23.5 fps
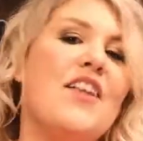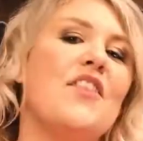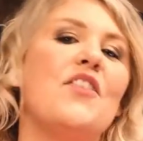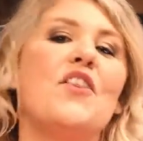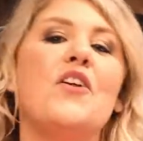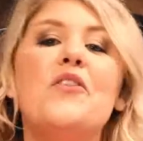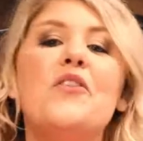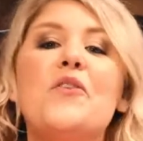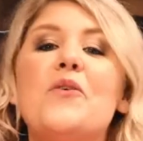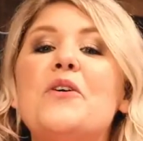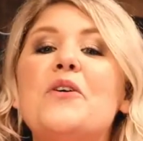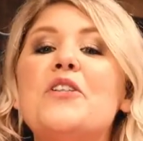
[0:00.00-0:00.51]

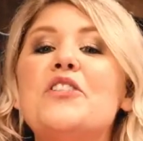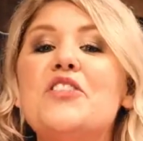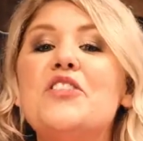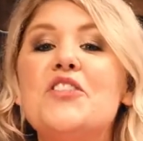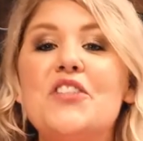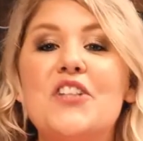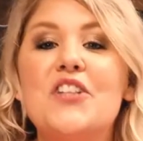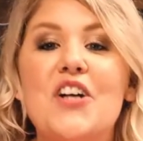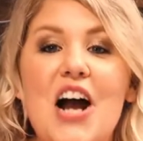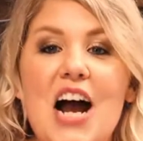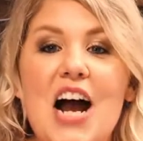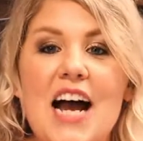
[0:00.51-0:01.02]
The Lord
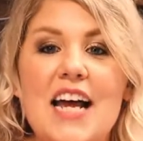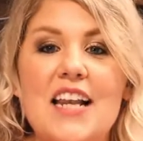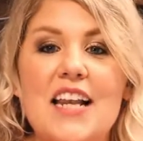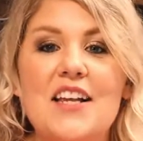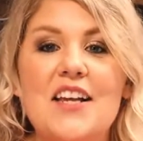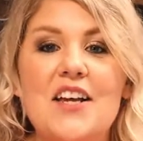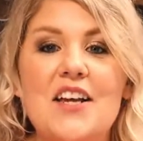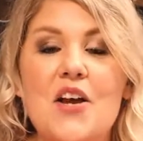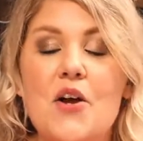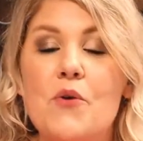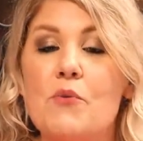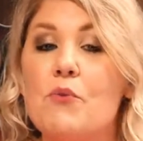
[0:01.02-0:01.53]
your God
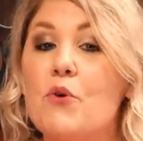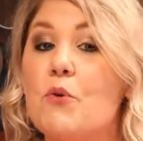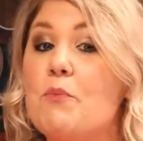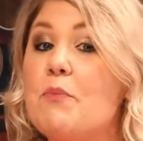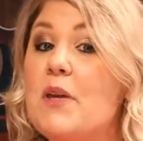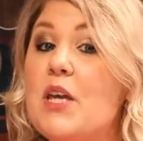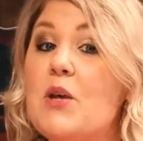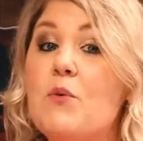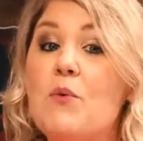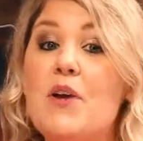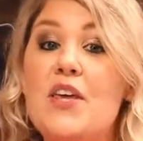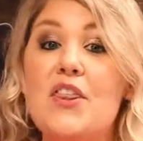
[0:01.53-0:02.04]
will
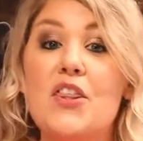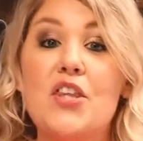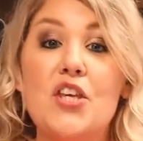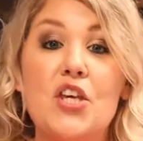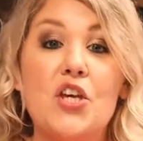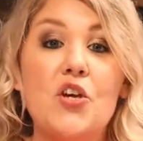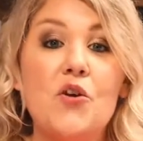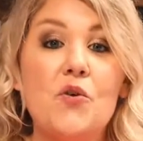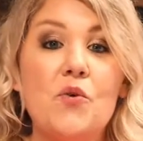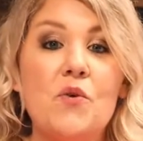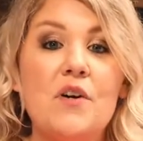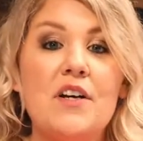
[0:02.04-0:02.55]
be with
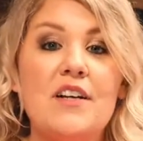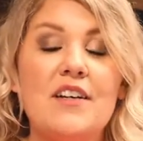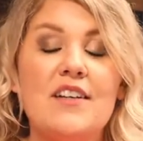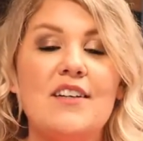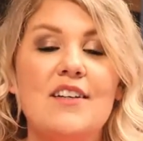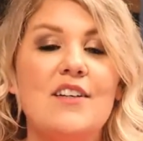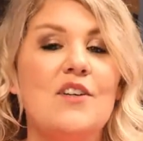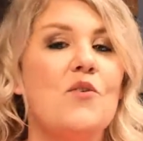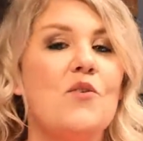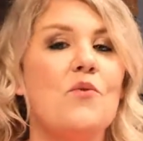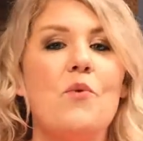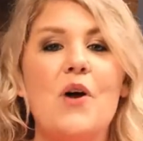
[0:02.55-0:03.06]
you
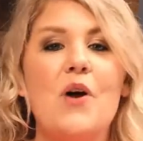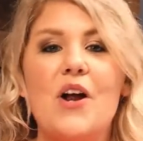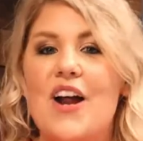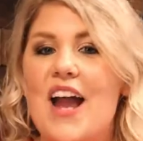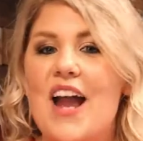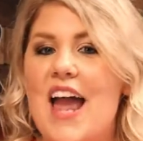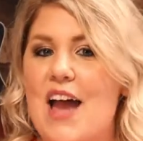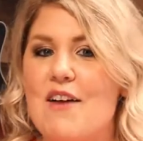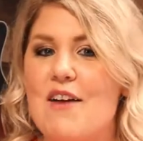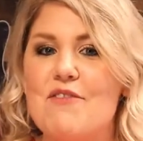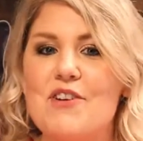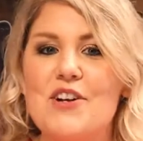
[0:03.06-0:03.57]

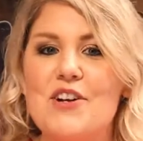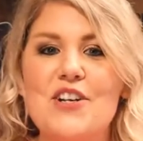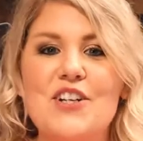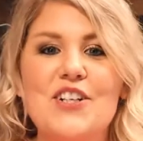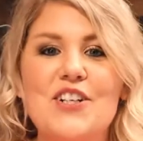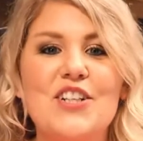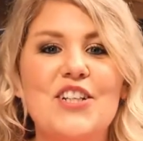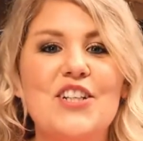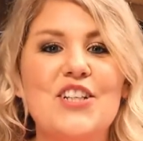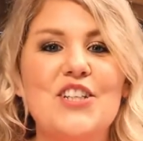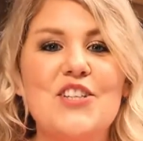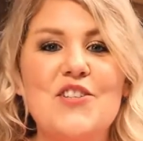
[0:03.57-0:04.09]
wherever
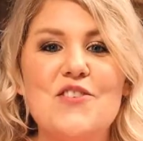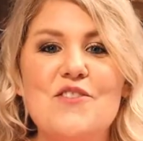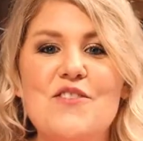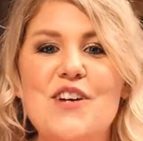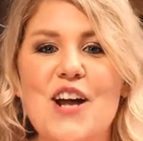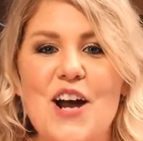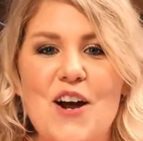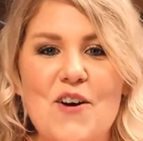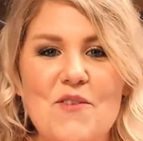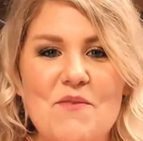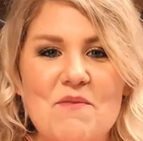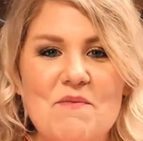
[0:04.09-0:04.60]
you
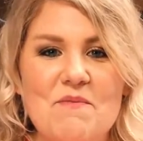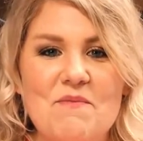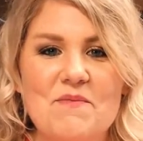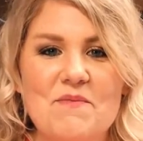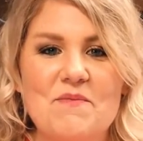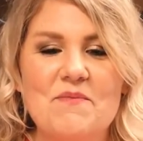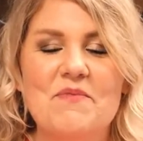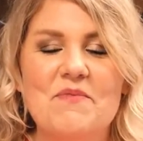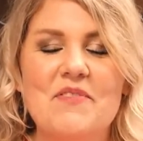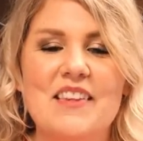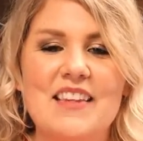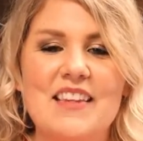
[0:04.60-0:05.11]
go.
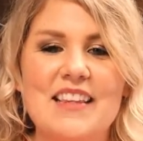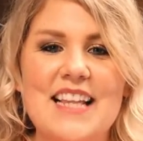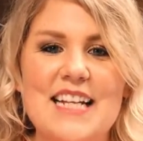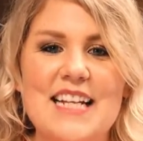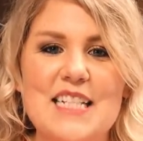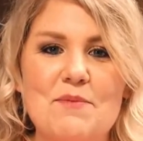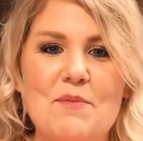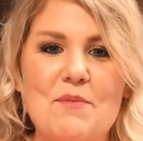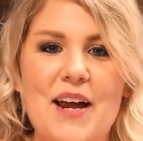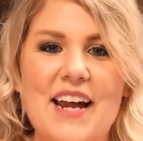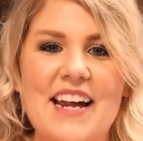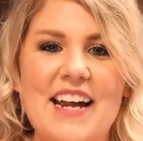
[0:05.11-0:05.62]

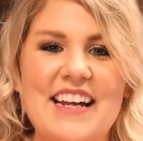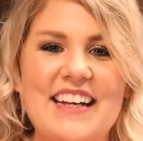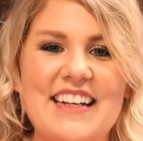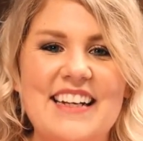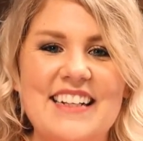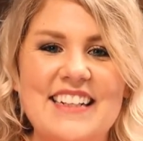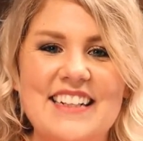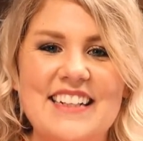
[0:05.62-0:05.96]
Let's pray.